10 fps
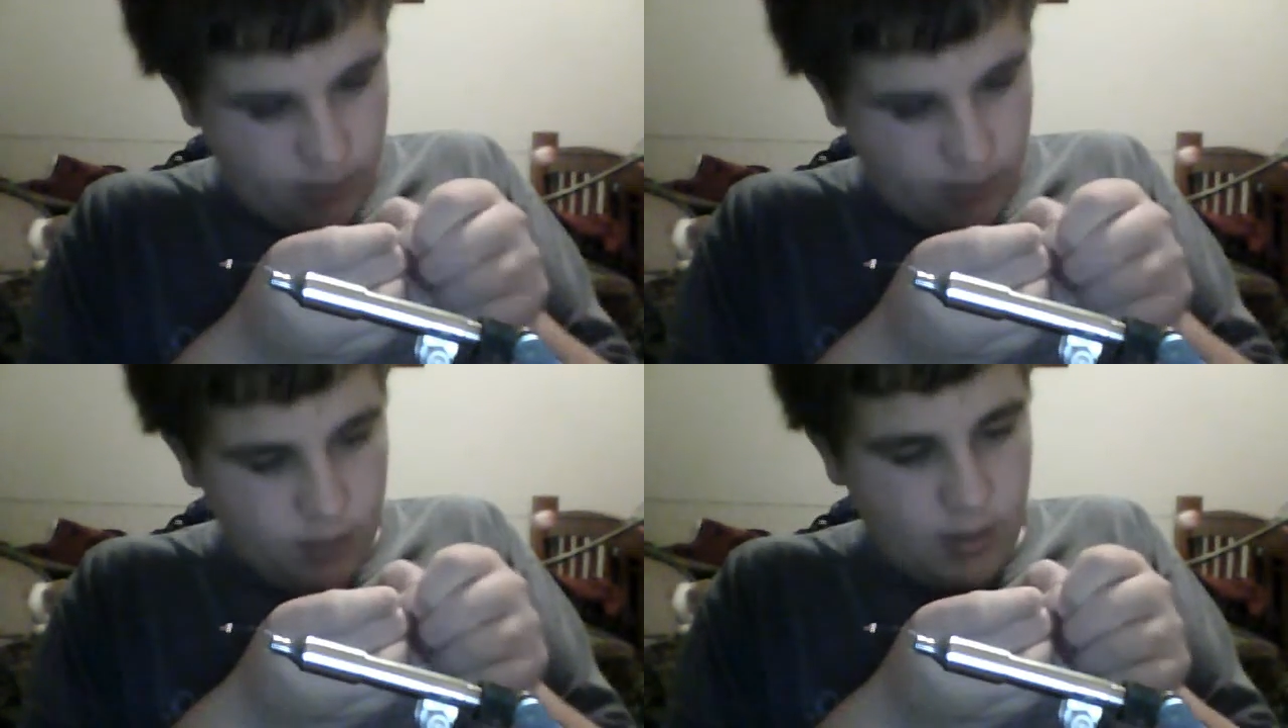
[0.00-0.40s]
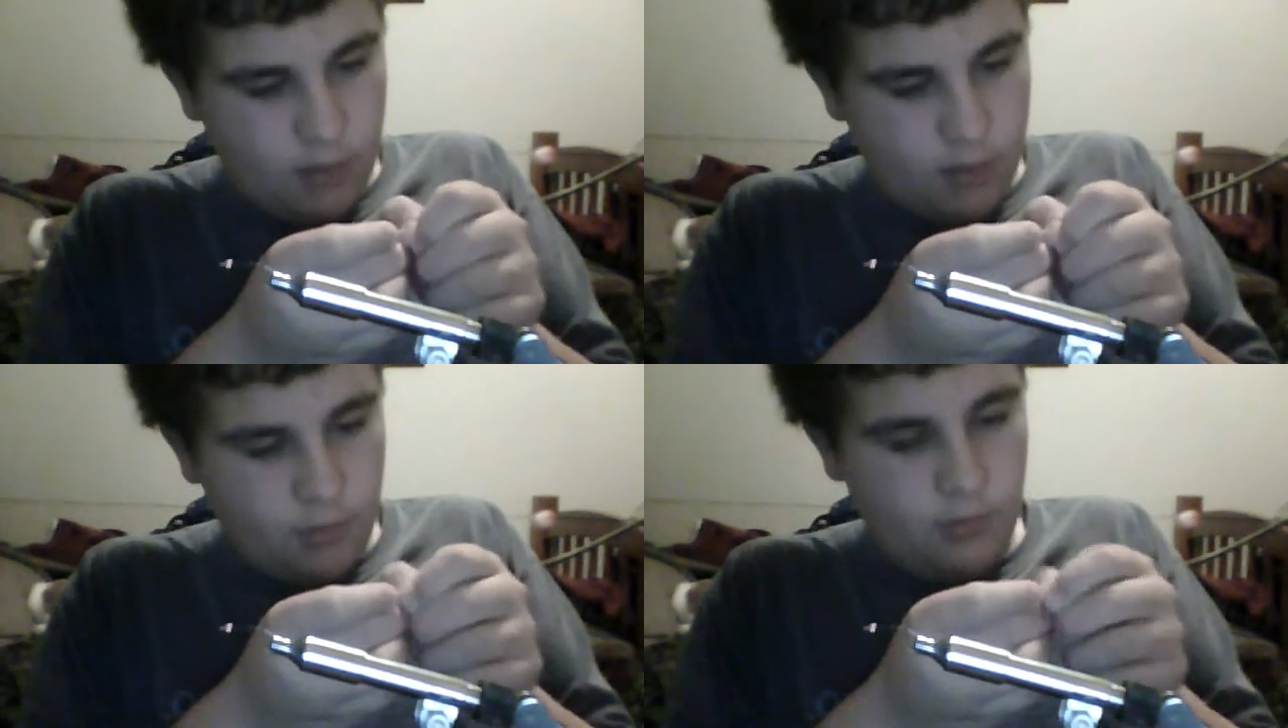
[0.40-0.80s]
going to make an
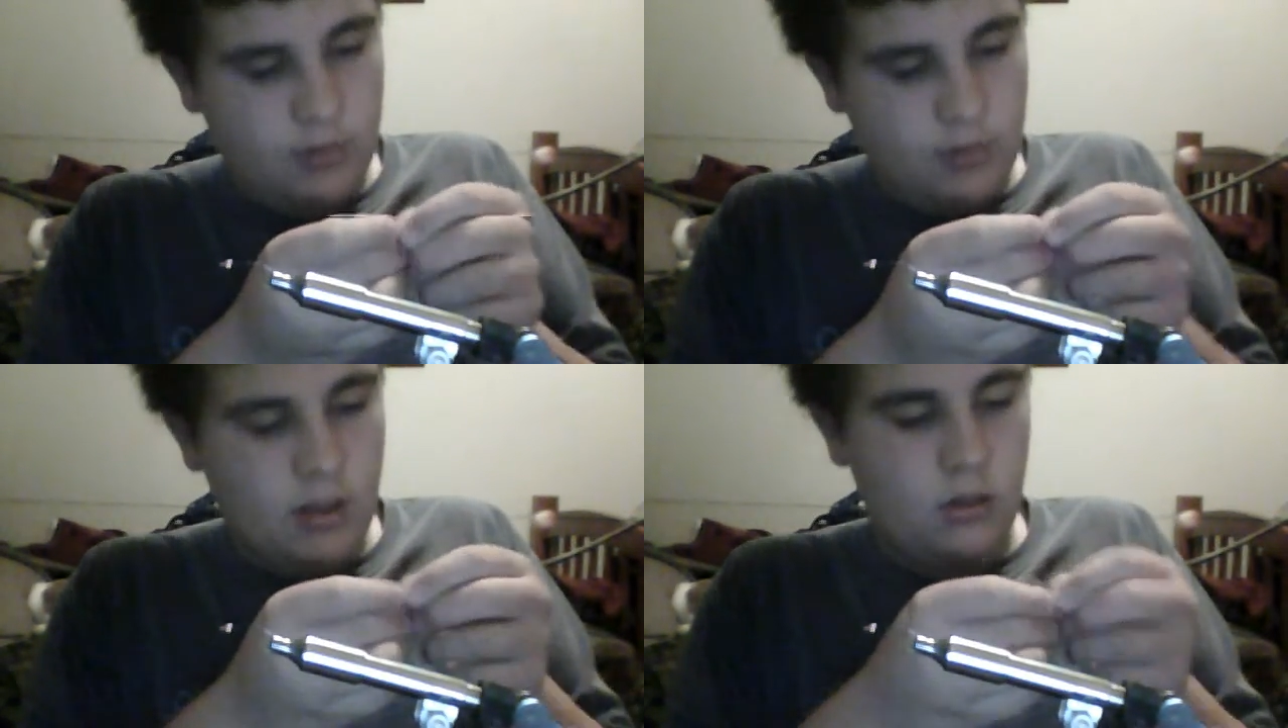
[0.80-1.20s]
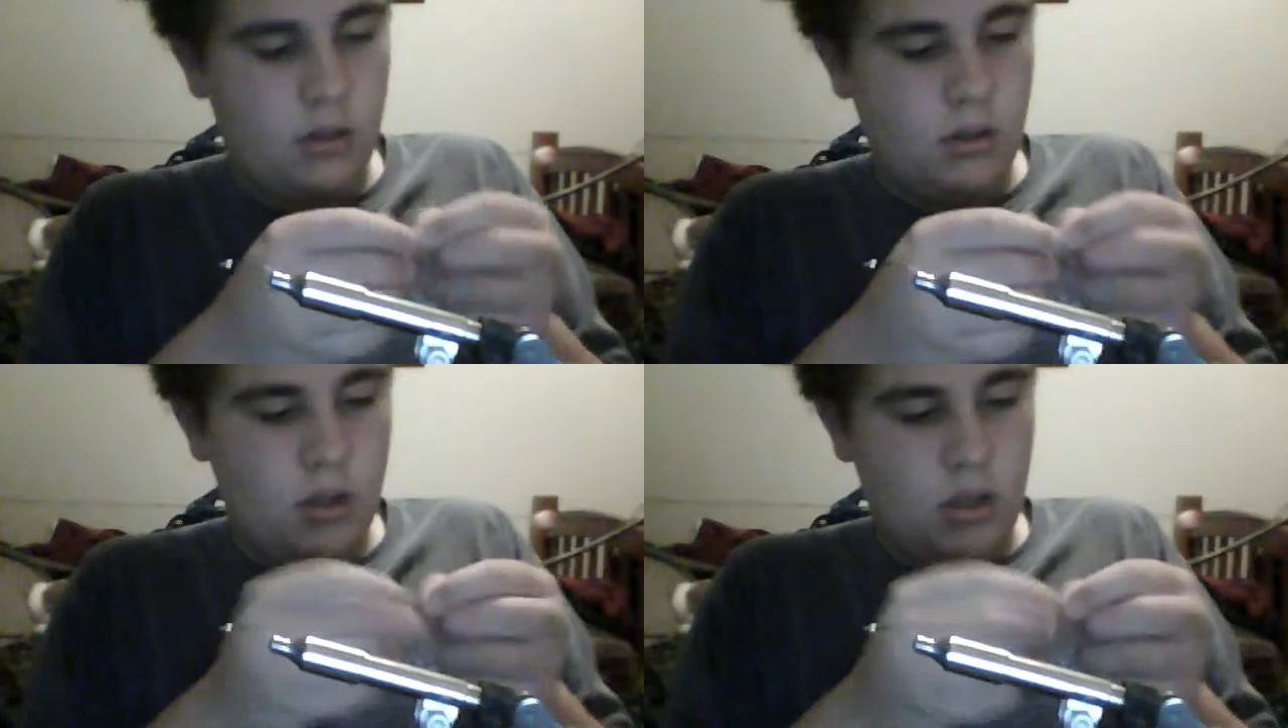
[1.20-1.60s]
improved snell
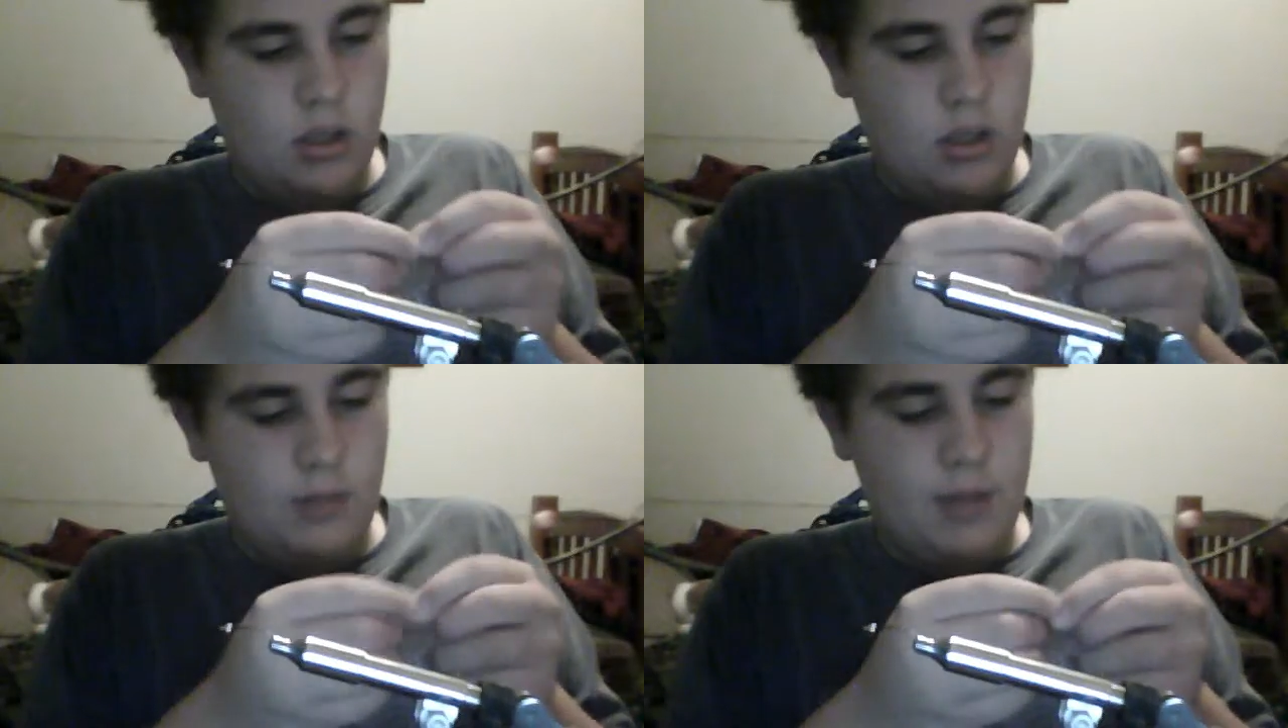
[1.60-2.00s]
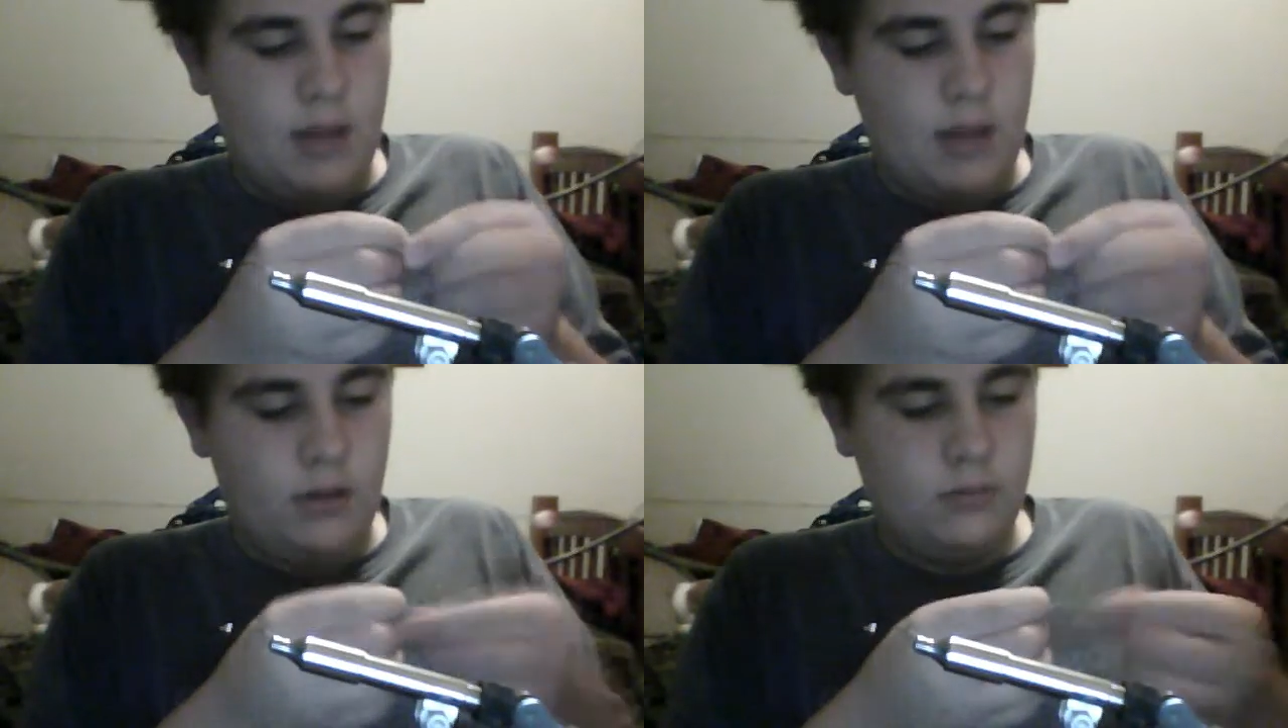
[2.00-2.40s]

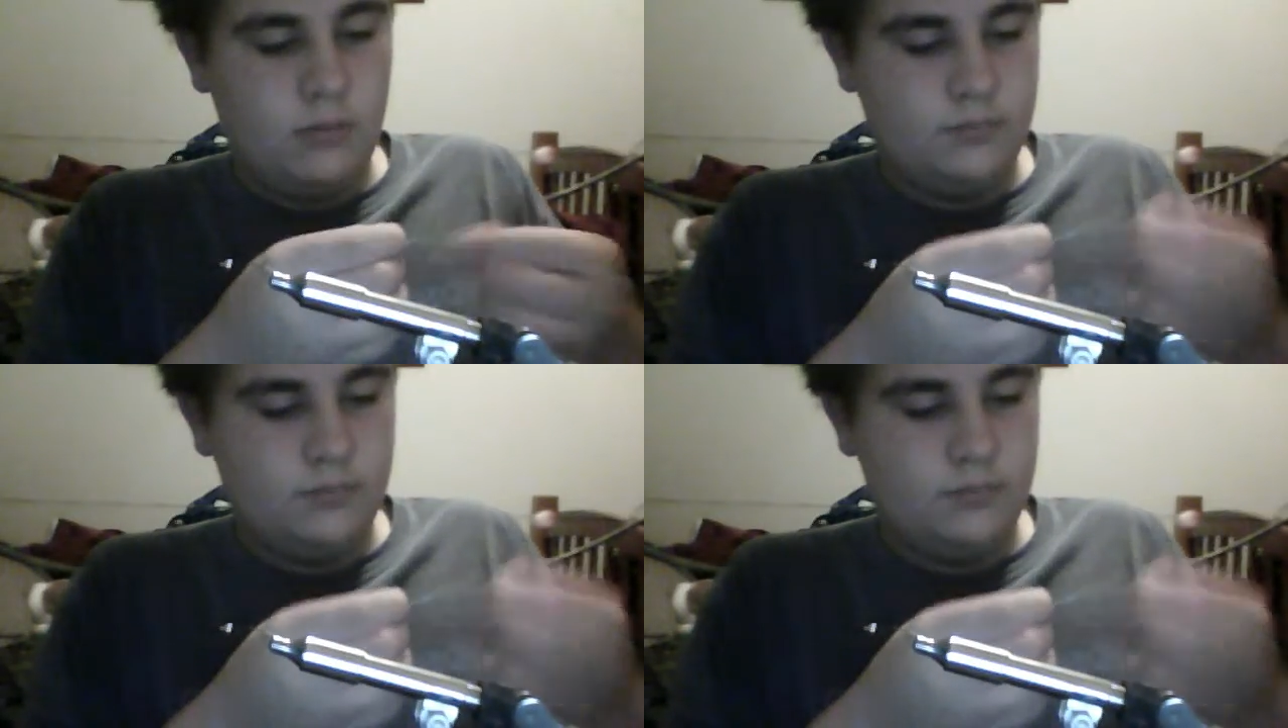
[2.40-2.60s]
bait loop.